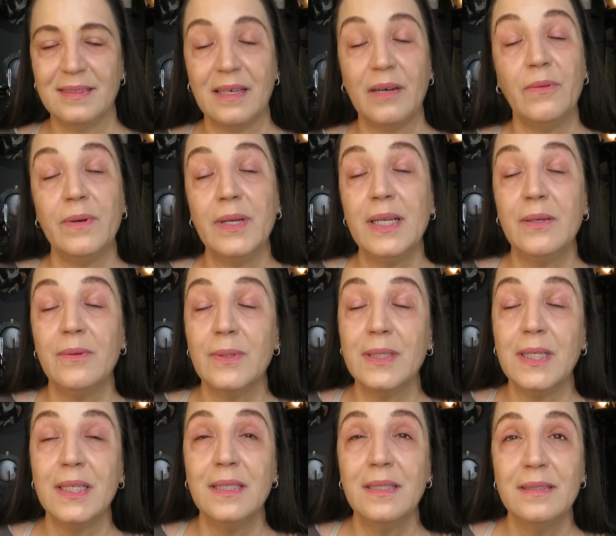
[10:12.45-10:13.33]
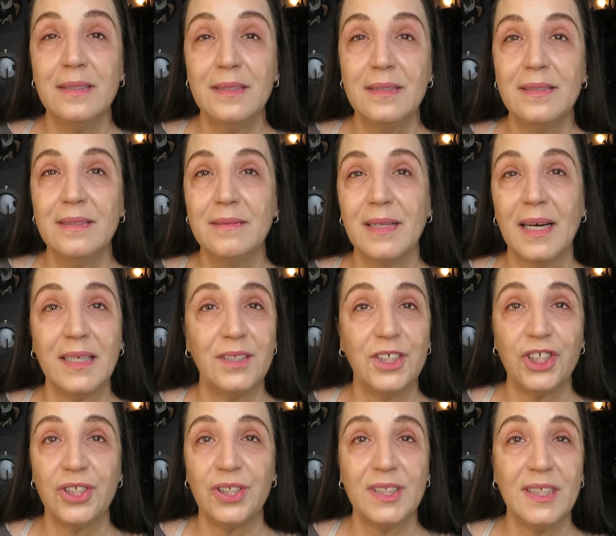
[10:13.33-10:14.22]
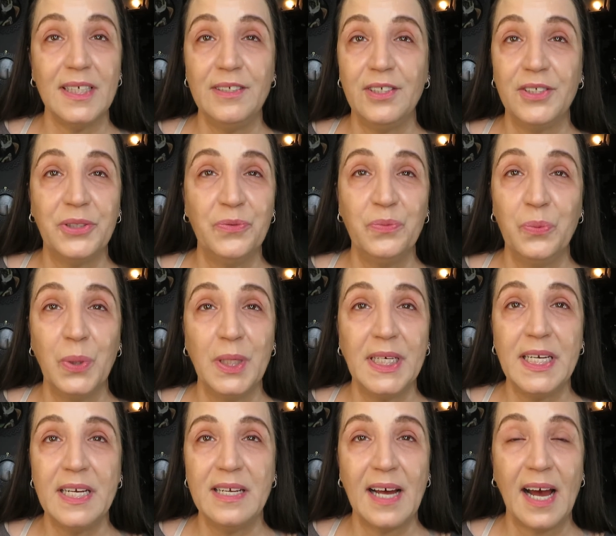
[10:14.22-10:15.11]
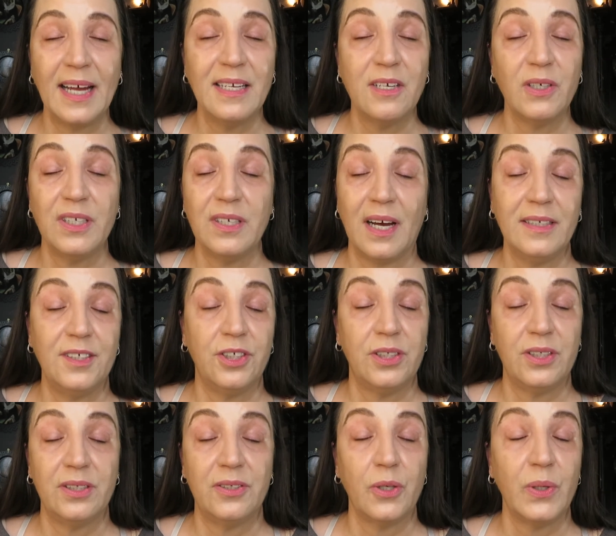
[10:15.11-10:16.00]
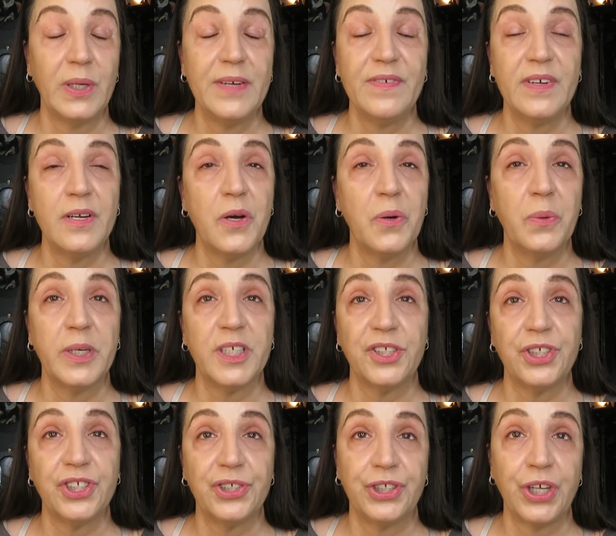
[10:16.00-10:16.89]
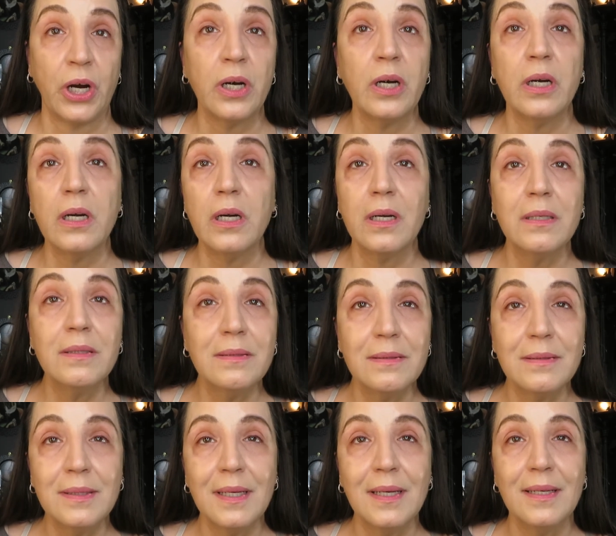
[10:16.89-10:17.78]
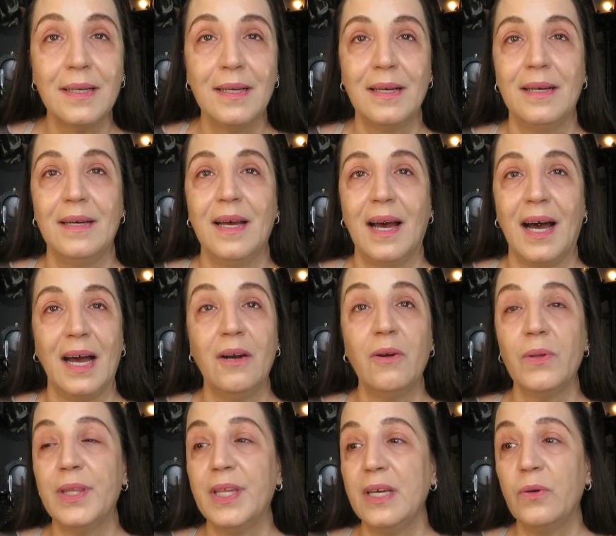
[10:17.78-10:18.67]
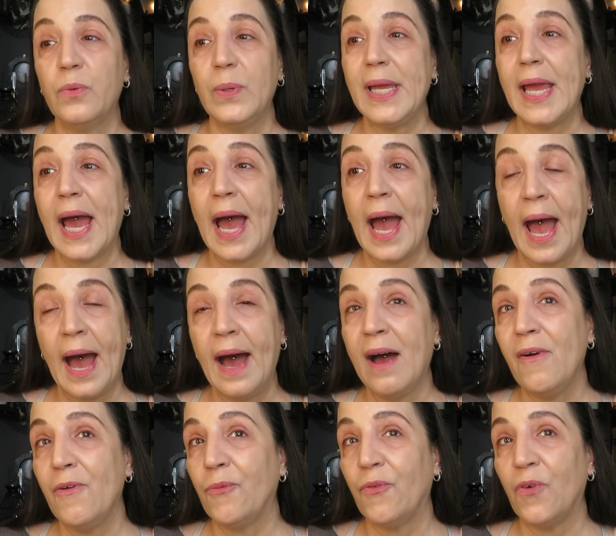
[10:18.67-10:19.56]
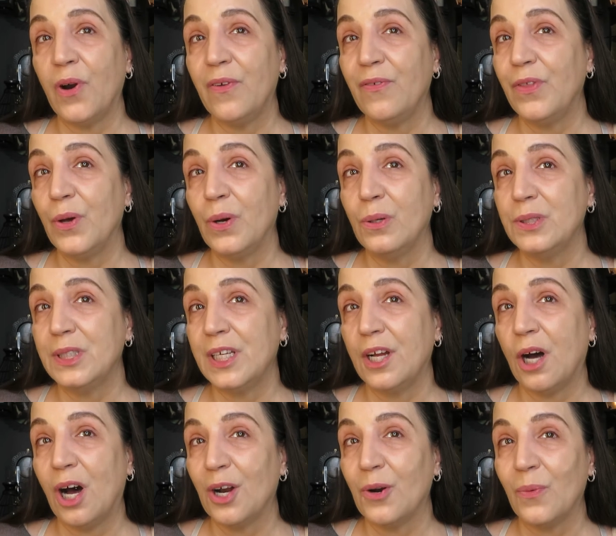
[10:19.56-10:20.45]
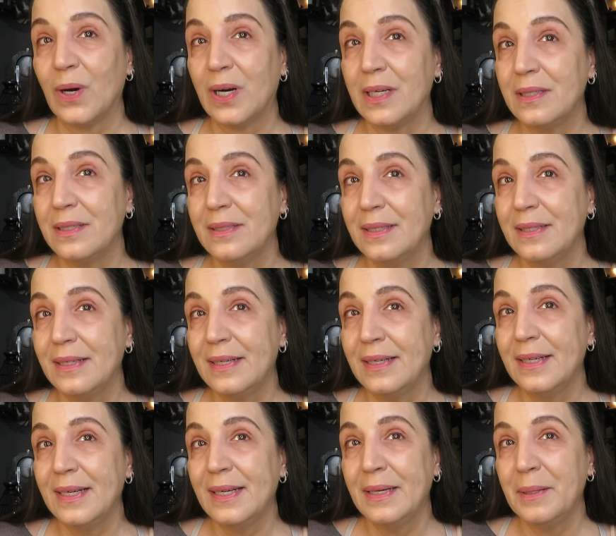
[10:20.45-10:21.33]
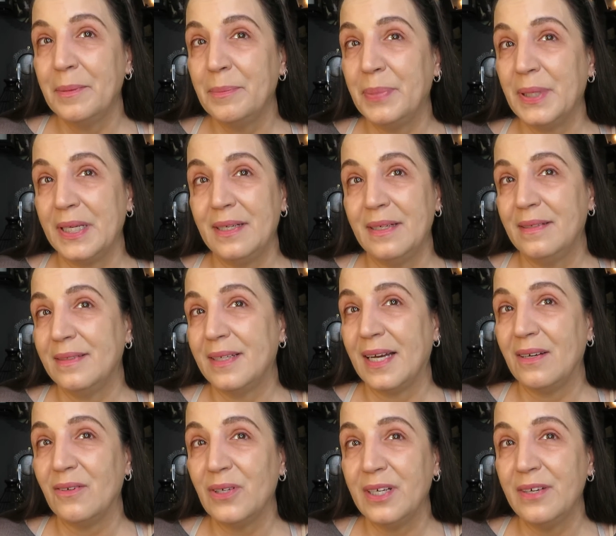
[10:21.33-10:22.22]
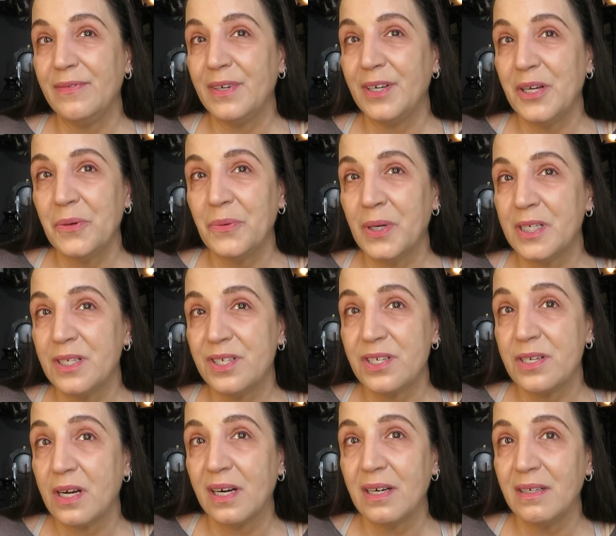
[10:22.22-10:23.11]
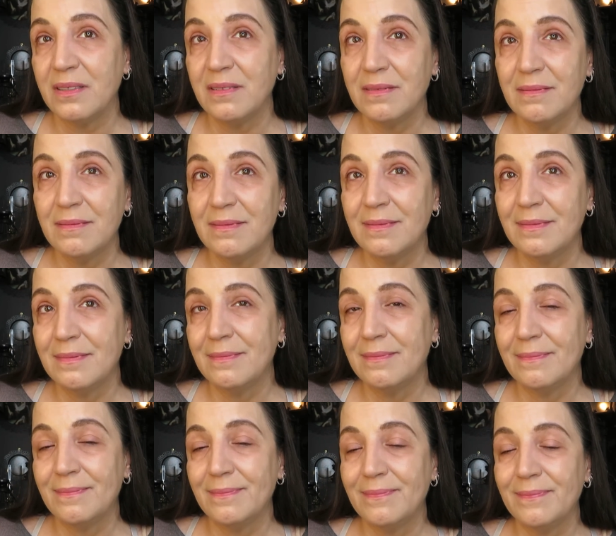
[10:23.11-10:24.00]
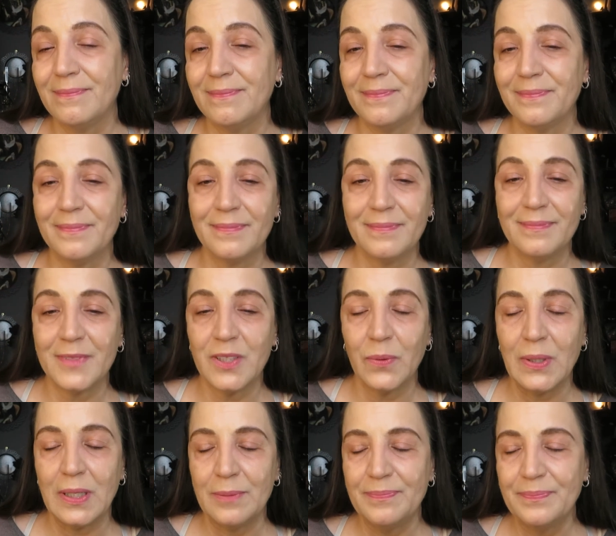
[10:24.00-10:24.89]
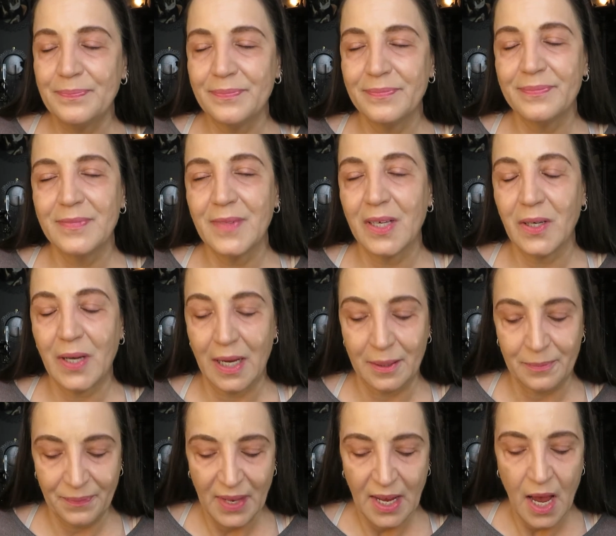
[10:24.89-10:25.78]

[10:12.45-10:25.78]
I really would. I just it wouldn't. I just don't even know where to start. I don't think we have one of those in Ottawa, but I don't even know where to start. Oh well. Okay.